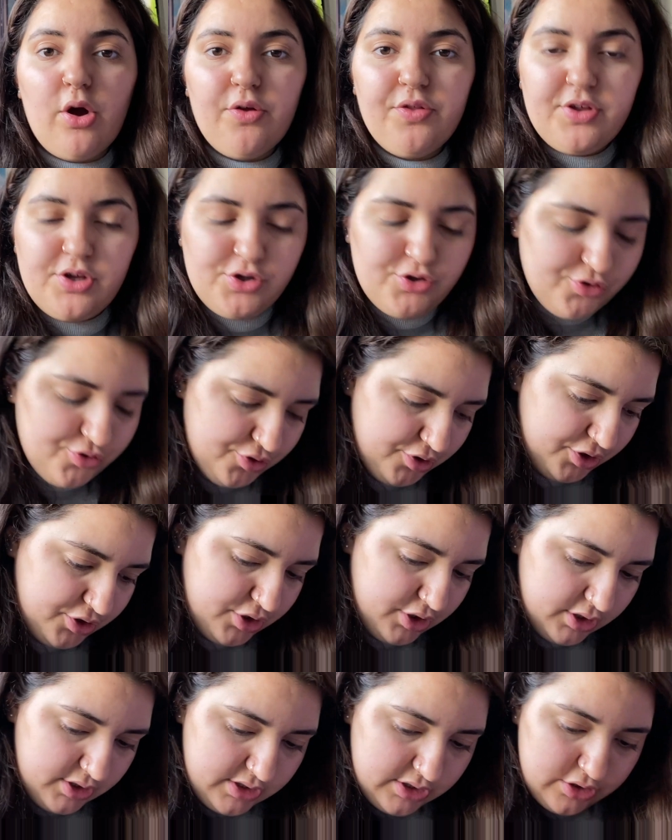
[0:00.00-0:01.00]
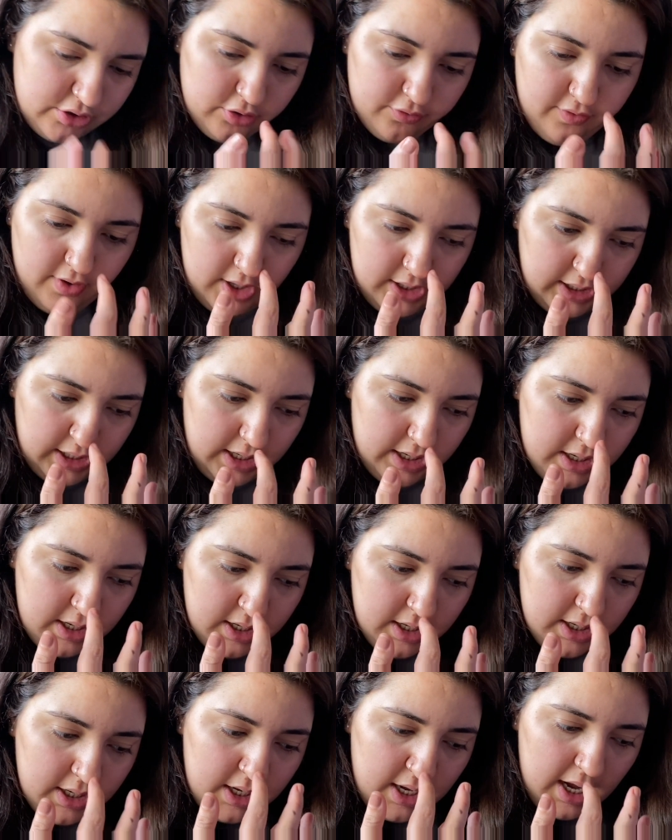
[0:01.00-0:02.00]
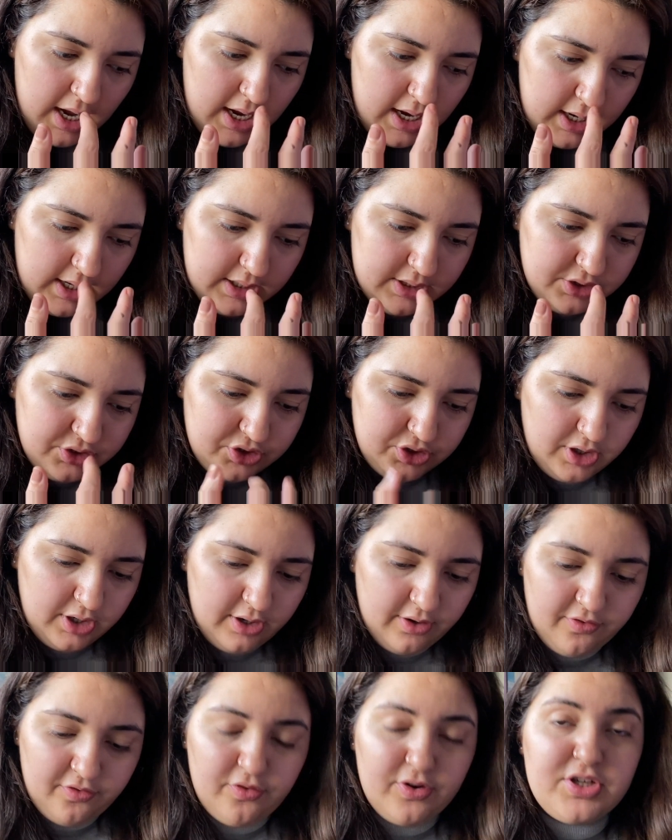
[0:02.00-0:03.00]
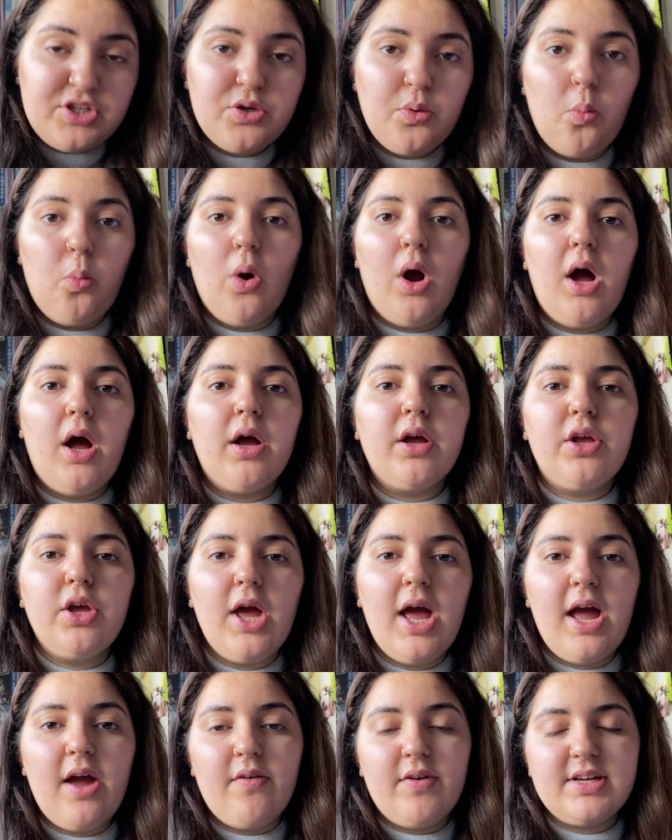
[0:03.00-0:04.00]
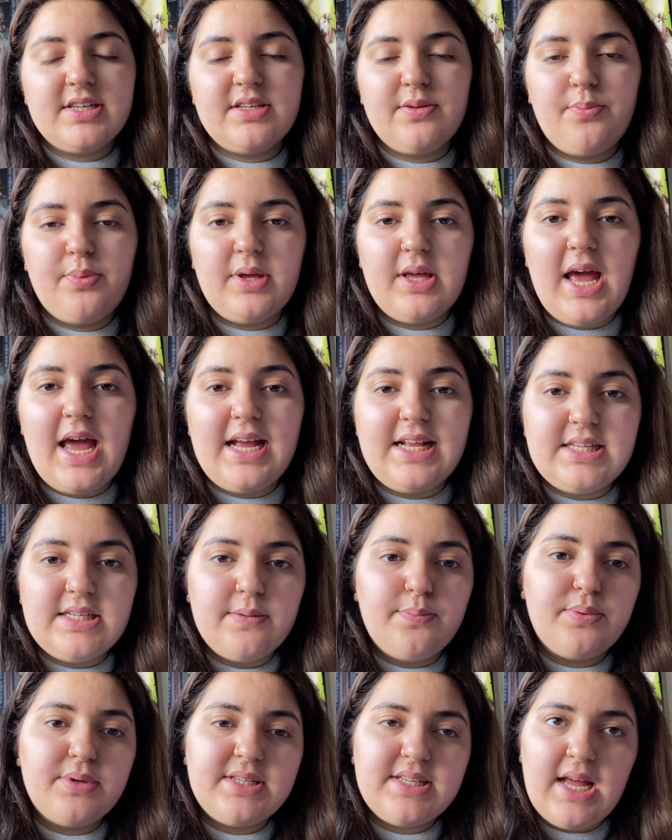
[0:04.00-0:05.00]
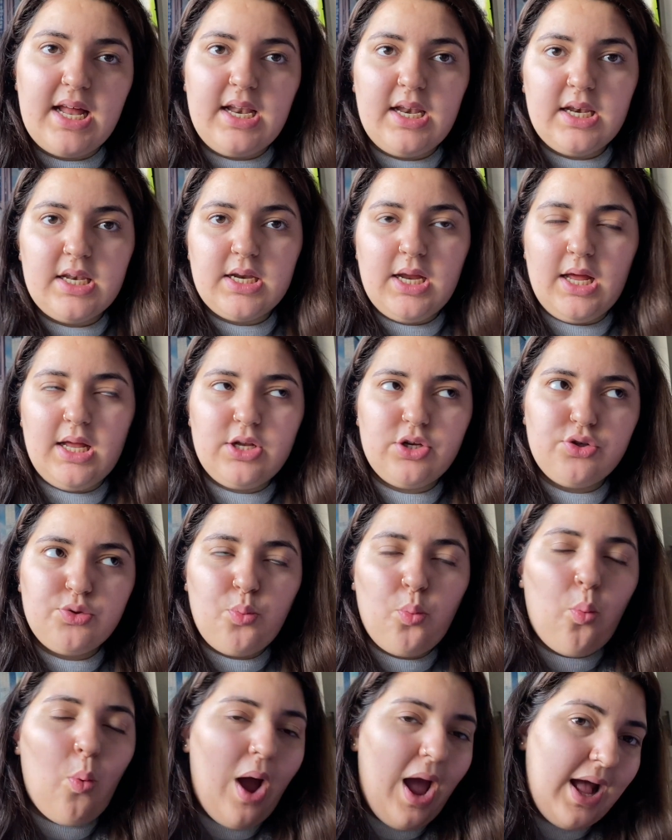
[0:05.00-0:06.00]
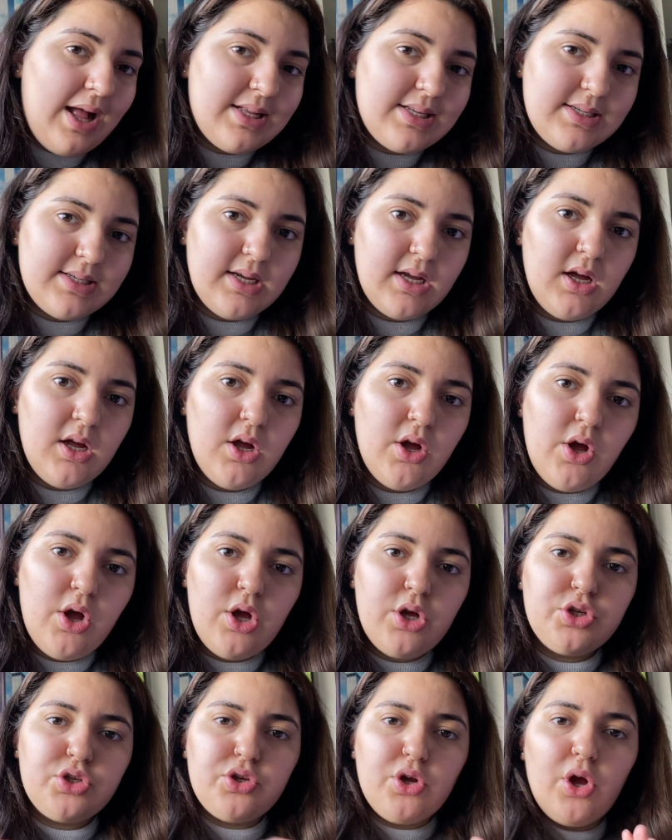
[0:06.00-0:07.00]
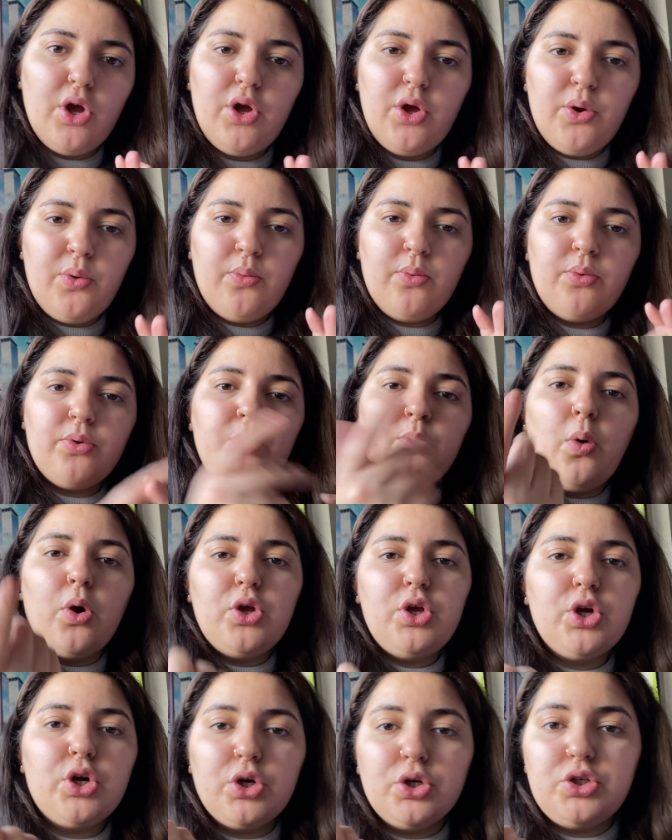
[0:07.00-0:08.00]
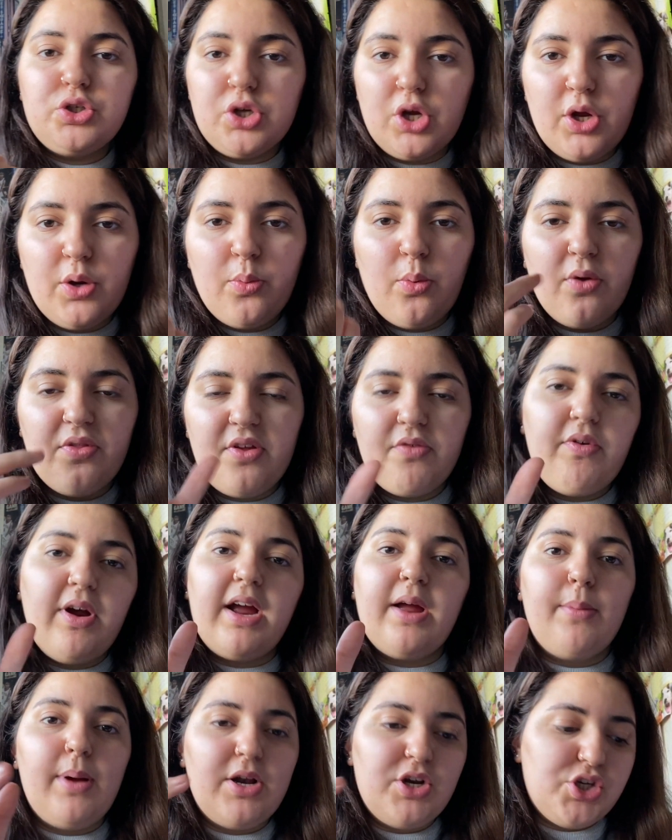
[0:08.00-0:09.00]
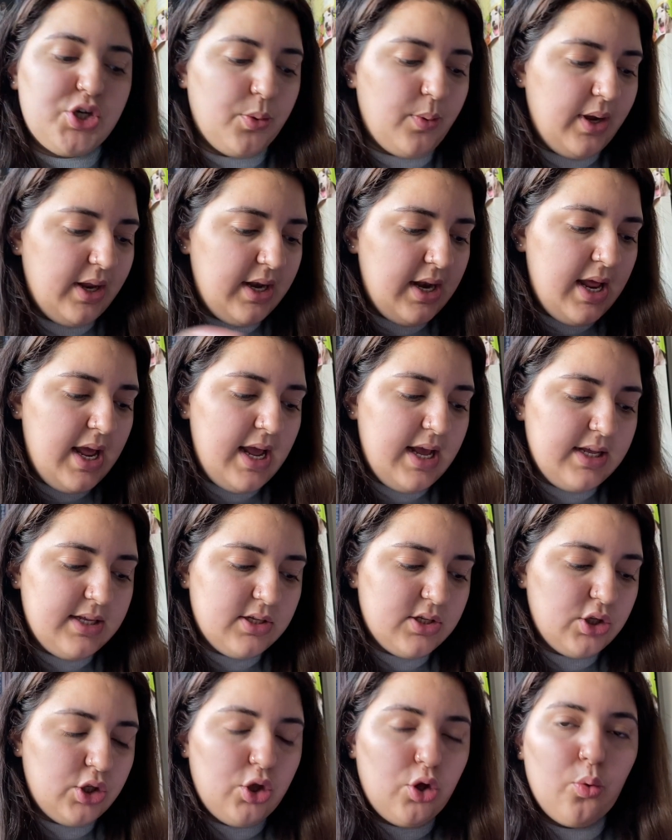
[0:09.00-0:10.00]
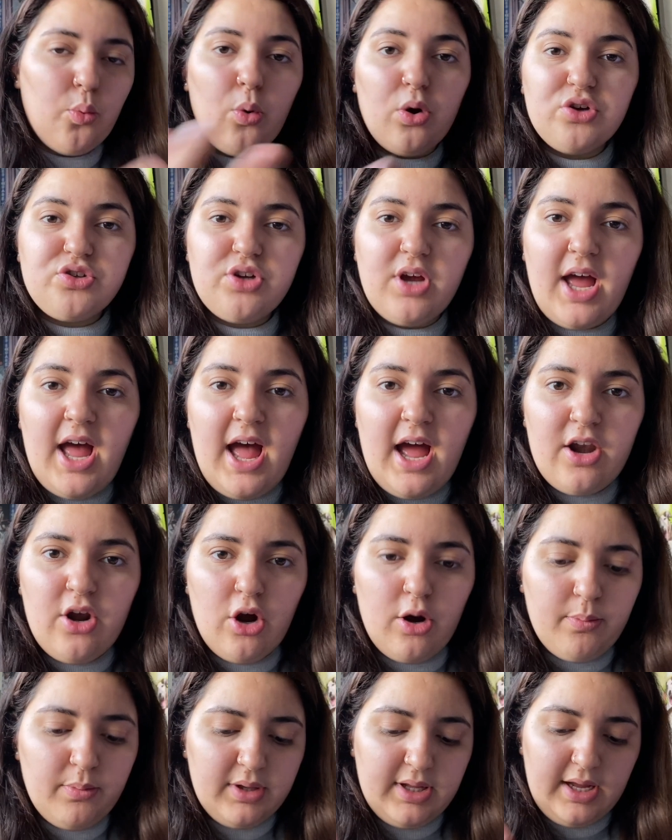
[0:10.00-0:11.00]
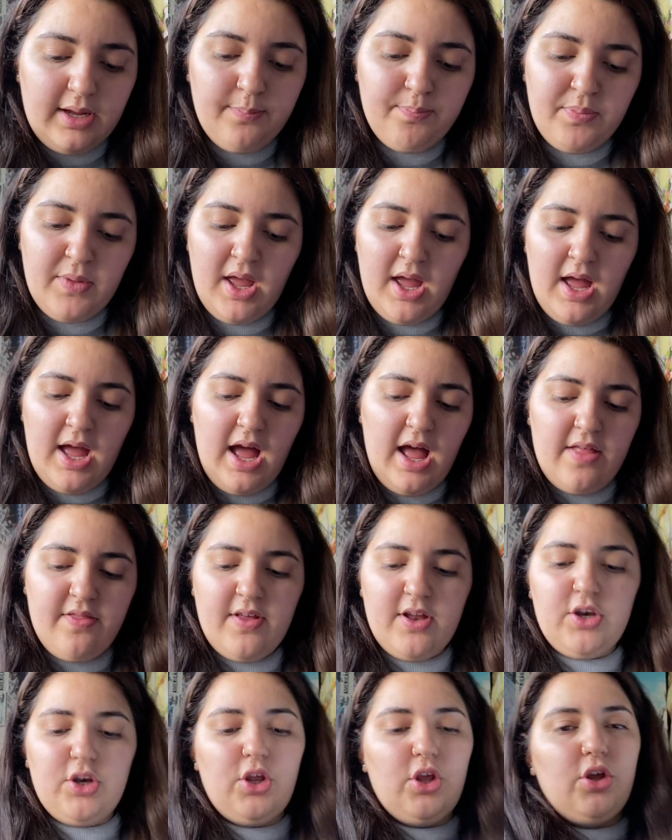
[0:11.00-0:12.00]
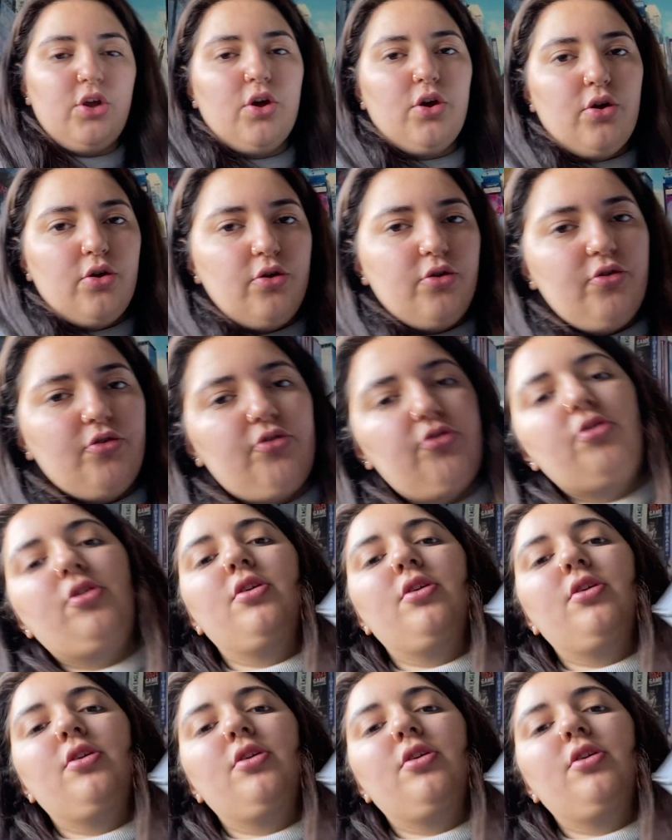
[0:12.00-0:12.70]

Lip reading: the instructions and stuff like that, and for it to work, your hair has to be 80% wet. So what you could do, what they recommend doing, is you wash your hair normally, and then you use